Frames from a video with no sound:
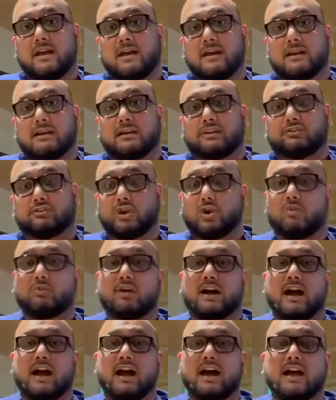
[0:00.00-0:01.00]

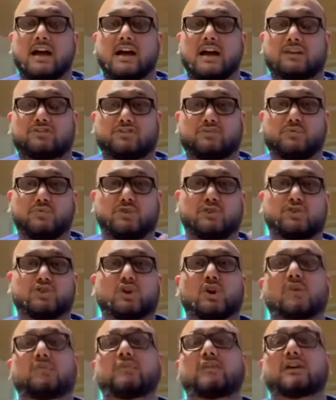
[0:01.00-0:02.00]
So I just wanted to
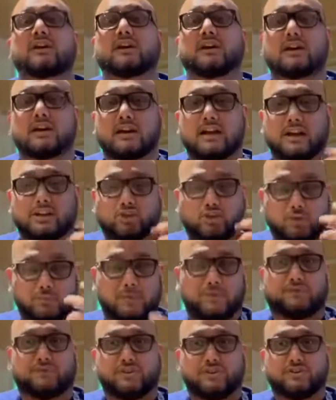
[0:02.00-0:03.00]
cover
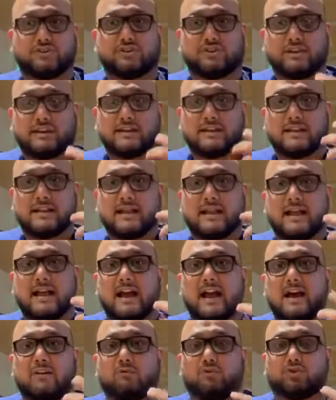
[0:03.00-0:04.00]
superficially
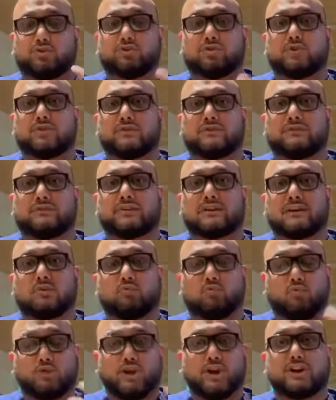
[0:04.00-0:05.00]
what sort
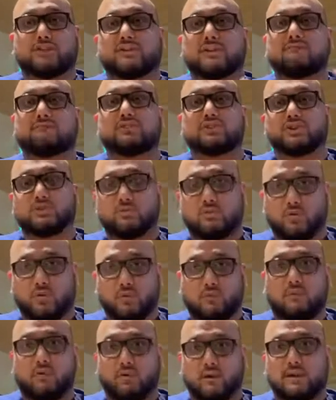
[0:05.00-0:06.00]
of work that we do on the
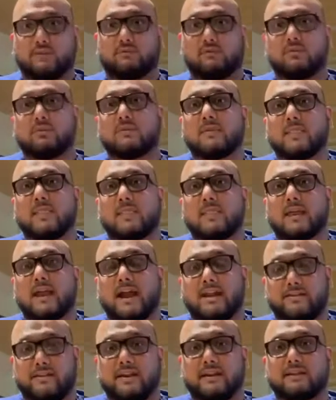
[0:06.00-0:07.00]
ward level,
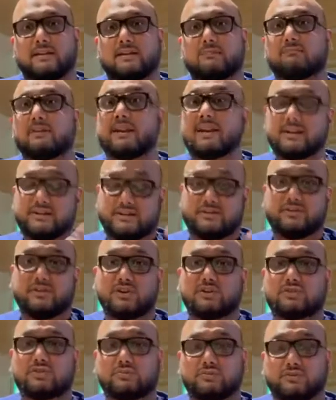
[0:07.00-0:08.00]
and then in my later
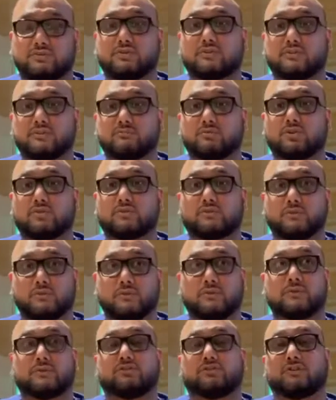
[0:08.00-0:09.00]
video you will see some sort
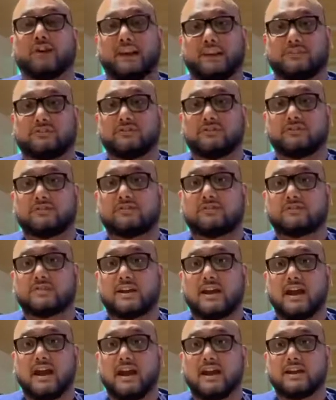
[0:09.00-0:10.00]
of interactions,
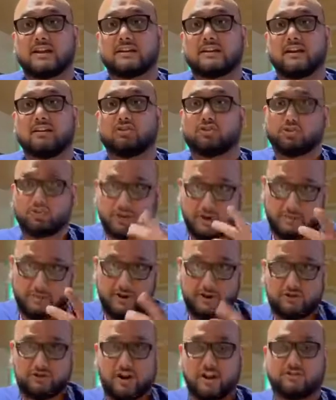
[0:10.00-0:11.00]
and I'll share my
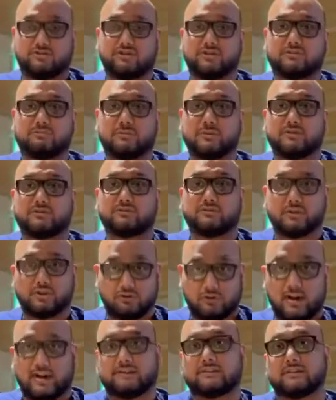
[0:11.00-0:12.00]
interaction experience with you
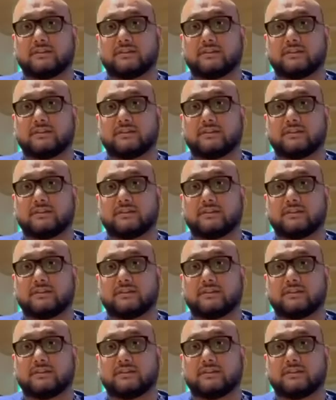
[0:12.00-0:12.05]
guys.